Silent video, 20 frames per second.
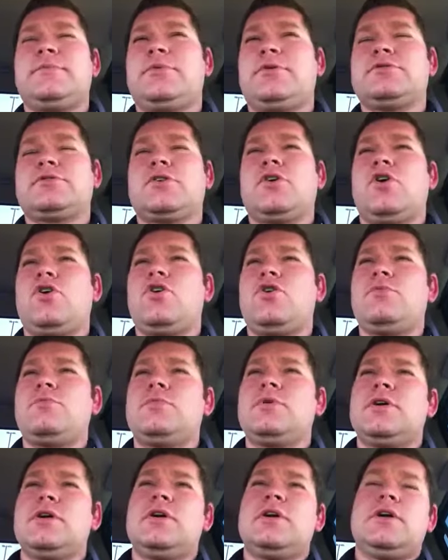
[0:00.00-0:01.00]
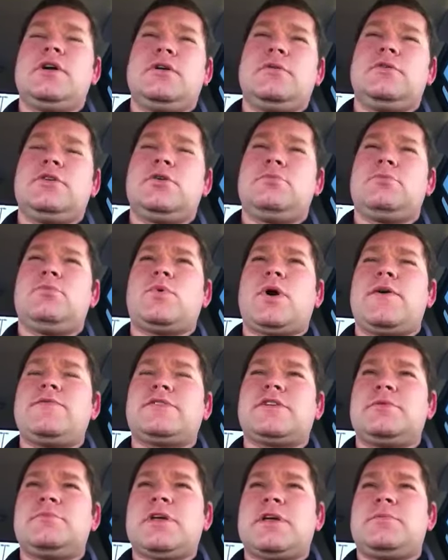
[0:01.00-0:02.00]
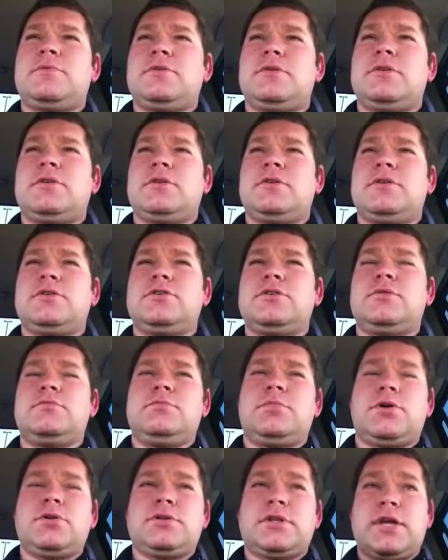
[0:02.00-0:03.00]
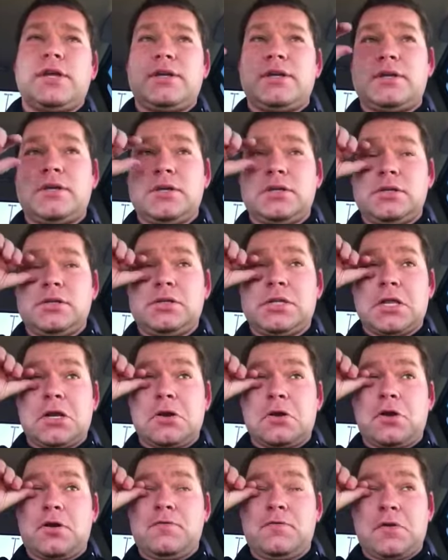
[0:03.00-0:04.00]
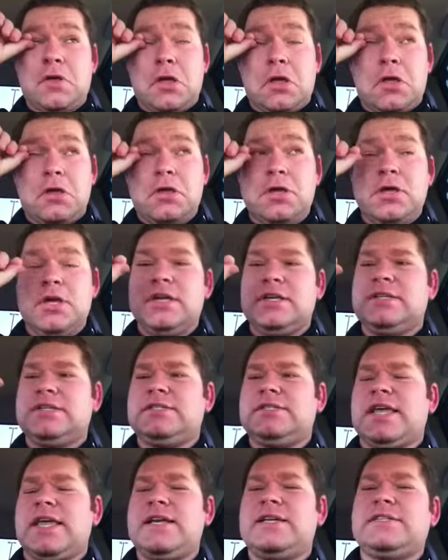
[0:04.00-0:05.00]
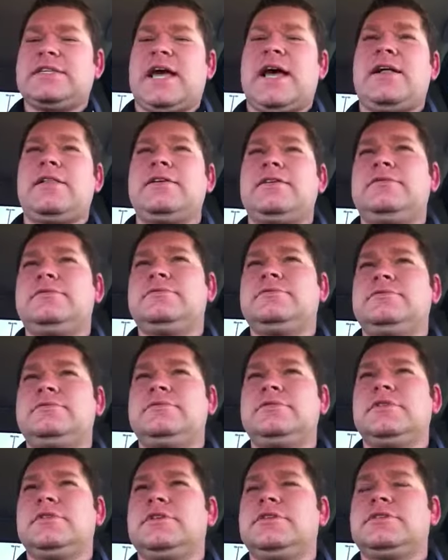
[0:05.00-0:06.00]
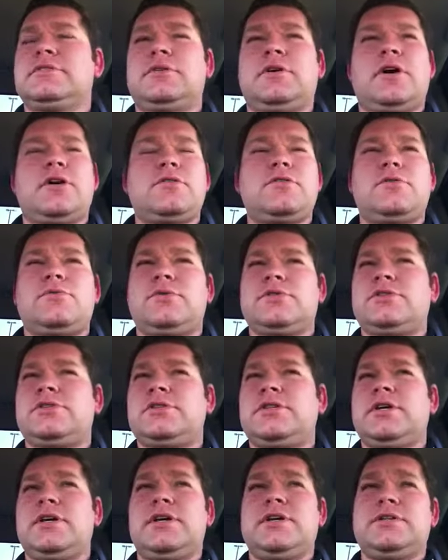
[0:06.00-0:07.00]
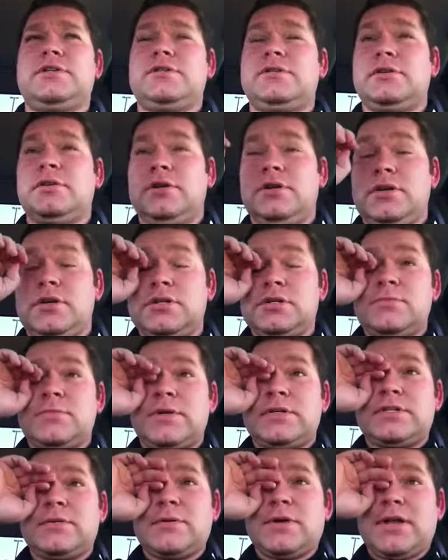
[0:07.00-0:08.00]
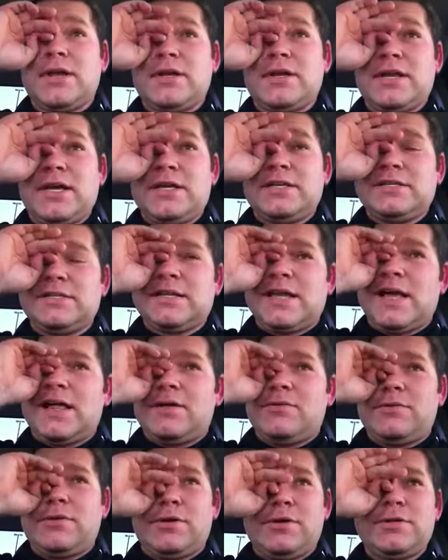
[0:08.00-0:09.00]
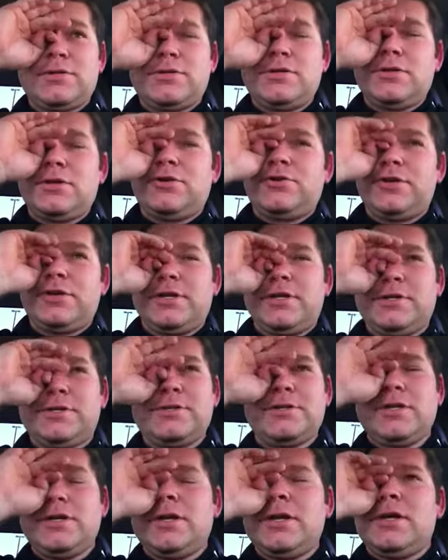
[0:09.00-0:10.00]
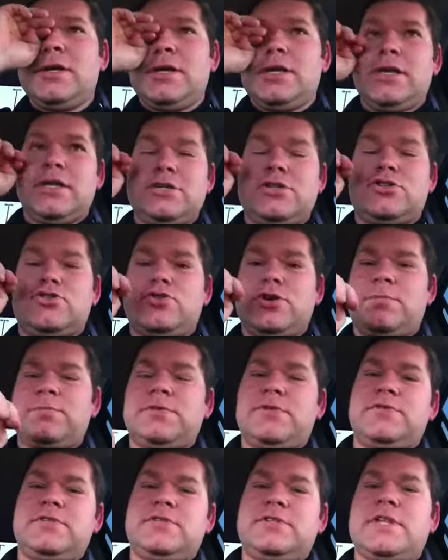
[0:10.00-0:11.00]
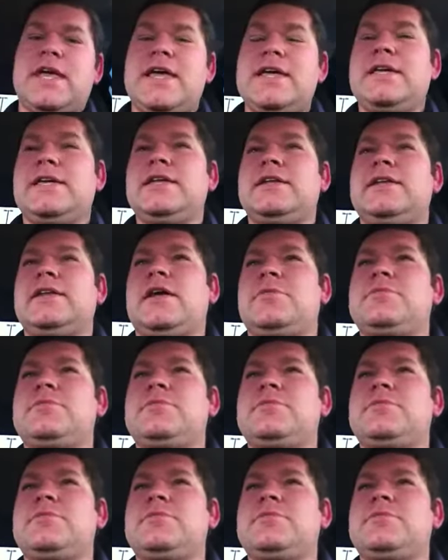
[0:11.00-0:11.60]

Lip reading: I'm supposed to go home. You know, my wife's going to make me a good birthday dinner of steak salad. So I don't know what she does. She makes some kind of nice salad with all these good ingredients. Strips of steak in it.